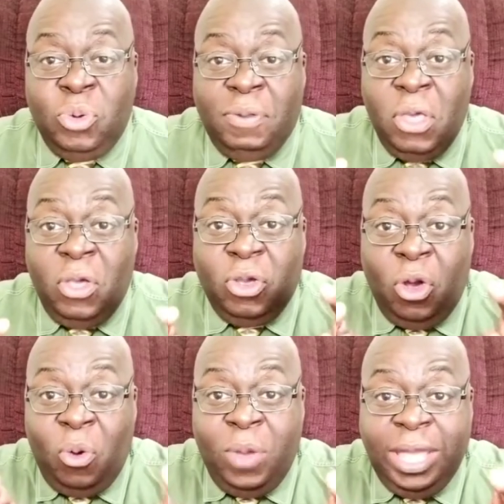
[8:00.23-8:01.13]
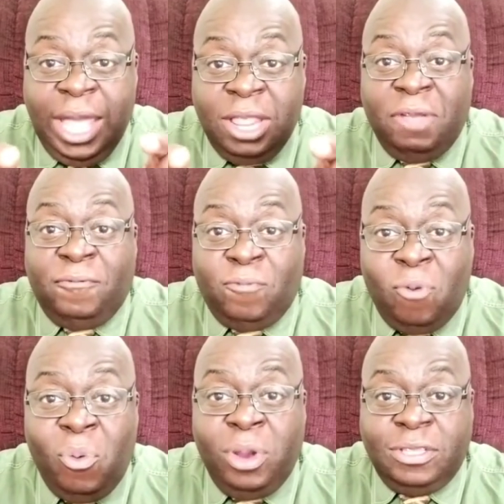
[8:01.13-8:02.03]
to do with going in the
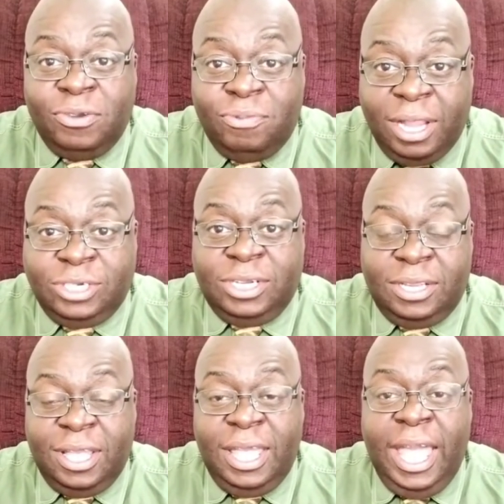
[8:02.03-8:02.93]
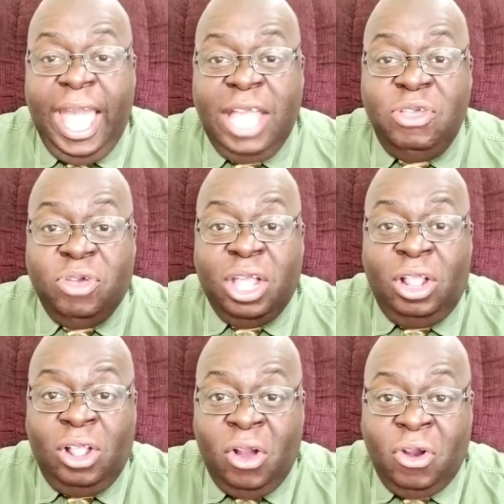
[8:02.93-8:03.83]
forward direction. And you
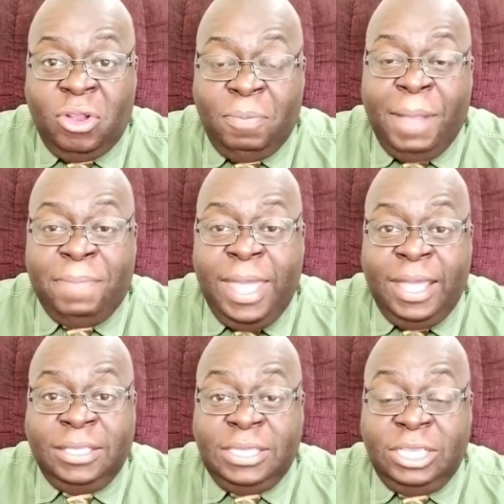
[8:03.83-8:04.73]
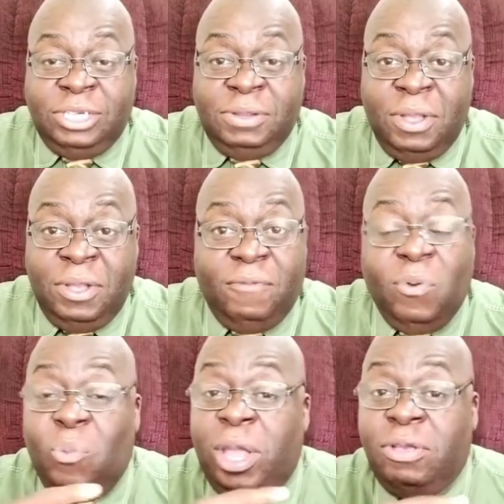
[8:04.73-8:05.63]
can learn by paying attention
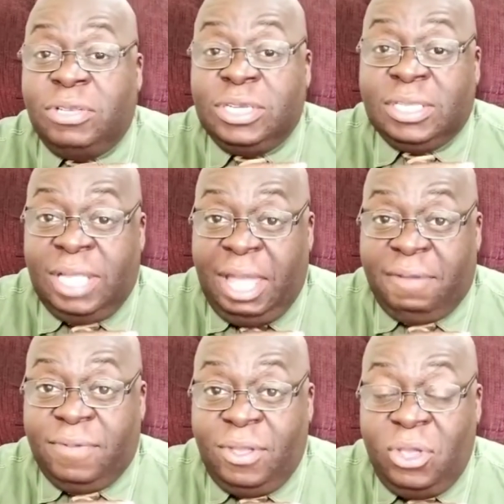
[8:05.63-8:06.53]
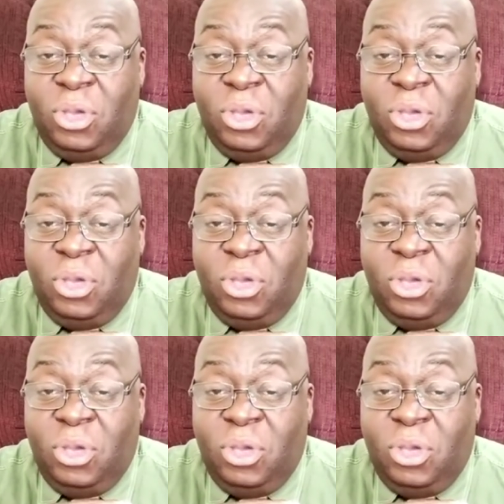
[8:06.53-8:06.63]
from where you just left.